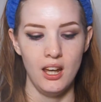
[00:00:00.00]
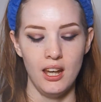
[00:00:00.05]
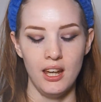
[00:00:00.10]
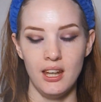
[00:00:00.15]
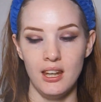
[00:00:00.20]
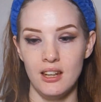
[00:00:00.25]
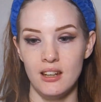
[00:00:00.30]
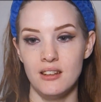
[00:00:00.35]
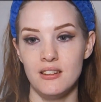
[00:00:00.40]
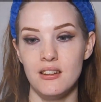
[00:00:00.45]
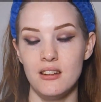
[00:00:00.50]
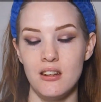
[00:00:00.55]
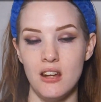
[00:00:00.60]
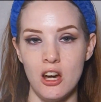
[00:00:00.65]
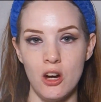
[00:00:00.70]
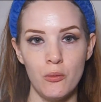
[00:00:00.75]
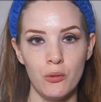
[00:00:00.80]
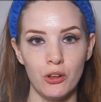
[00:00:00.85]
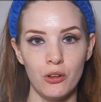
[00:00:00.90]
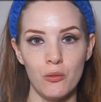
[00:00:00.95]
And
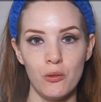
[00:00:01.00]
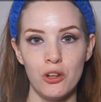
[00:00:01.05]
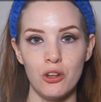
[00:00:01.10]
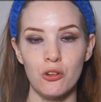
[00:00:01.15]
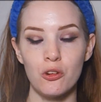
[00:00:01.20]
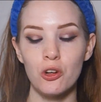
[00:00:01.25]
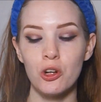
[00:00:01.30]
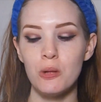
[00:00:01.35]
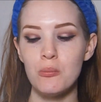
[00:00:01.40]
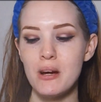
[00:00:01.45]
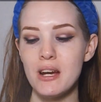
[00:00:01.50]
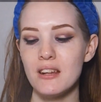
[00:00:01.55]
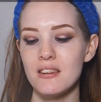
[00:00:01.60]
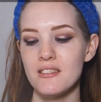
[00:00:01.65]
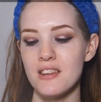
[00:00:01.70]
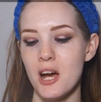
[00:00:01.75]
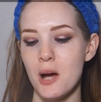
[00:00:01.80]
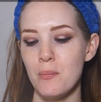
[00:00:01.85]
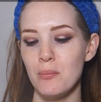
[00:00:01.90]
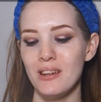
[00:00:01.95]
now we're going to curl my
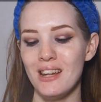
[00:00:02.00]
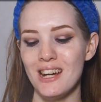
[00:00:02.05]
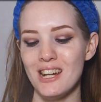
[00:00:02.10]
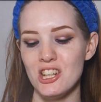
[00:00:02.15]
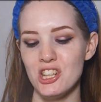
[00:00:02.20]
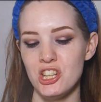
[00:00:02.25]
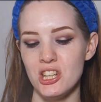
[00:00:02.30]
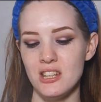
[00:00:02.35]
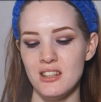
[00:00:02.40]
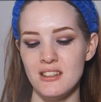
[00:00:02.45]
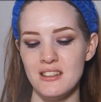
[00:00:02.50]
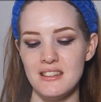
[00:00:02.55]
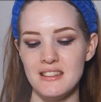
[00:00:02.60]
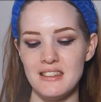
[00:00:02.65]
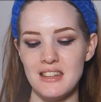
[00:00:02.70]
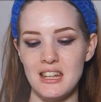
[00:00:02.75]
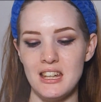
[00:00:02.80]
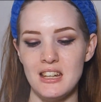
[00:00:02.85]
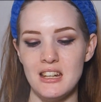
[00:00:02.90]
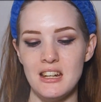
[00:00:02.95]
top lashes
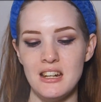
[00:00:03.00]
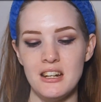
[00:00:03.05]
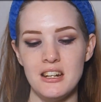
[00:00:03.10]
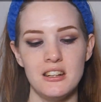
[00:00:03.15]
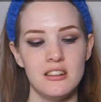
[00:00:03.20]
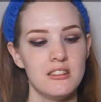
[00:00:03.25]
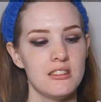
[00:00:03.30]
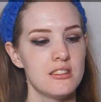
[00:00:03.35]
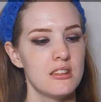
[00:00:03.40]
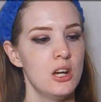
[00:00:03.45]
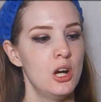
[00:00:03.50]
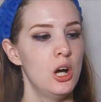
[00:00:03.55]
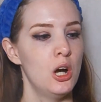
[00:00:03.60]
and